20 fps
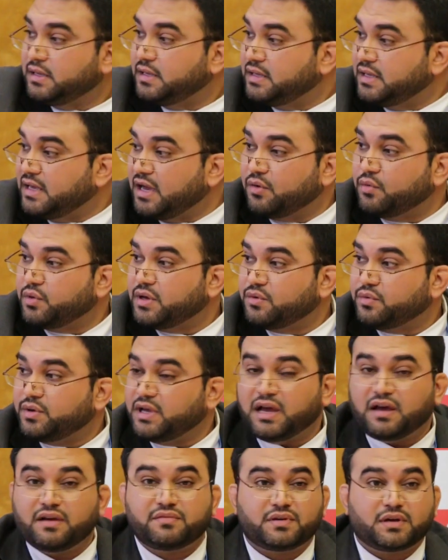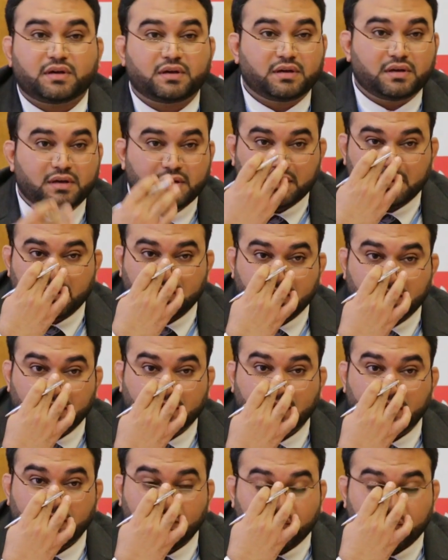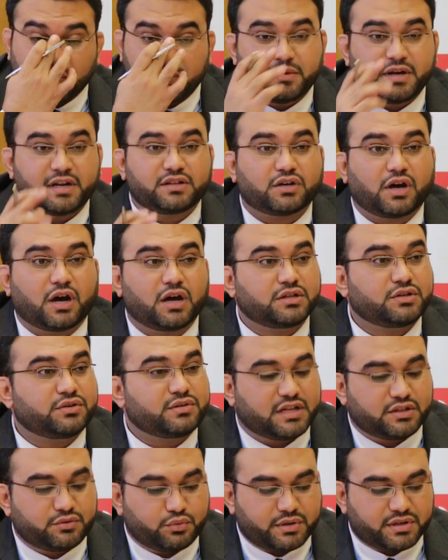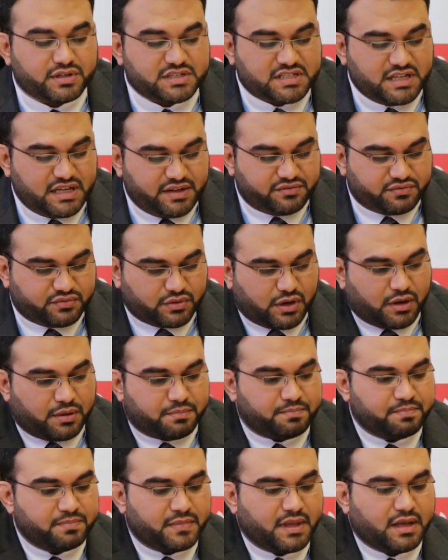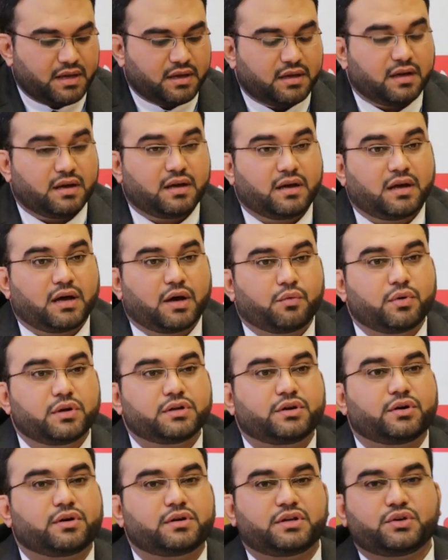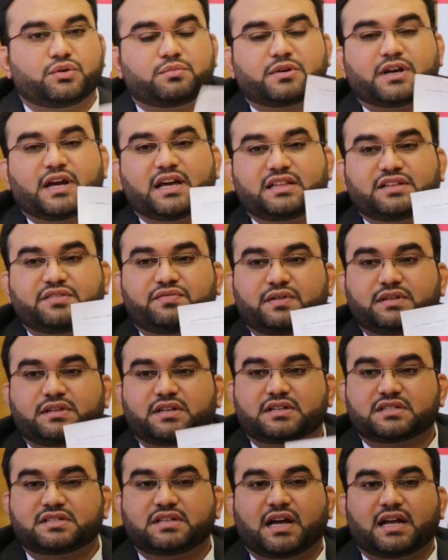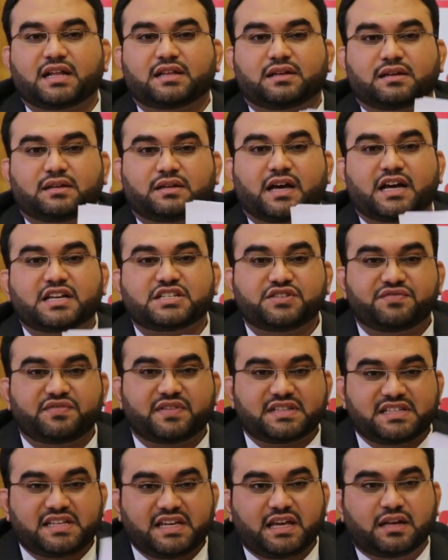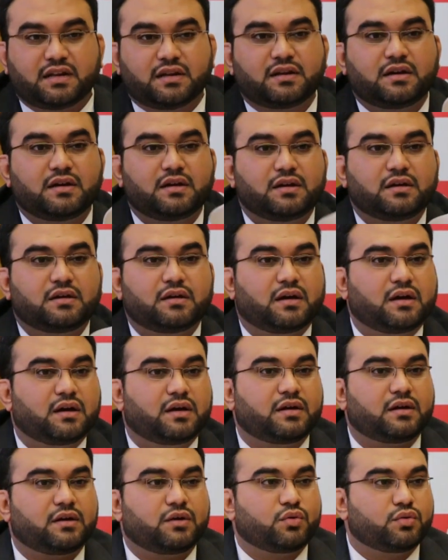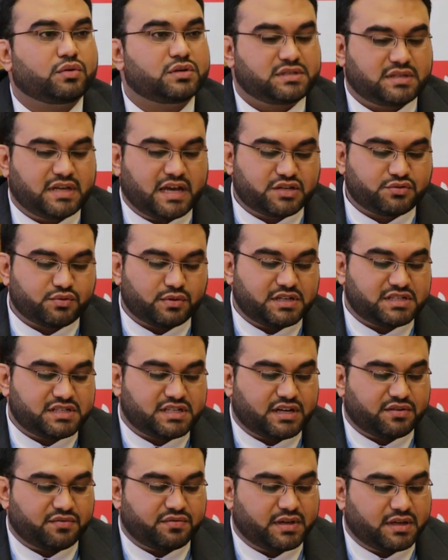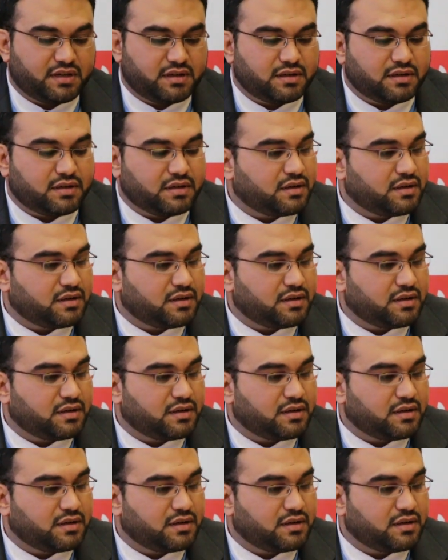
Yeah, we have a one-minute audio that we received from a well-known human rights defender, Naji Fatil, who is actually serving.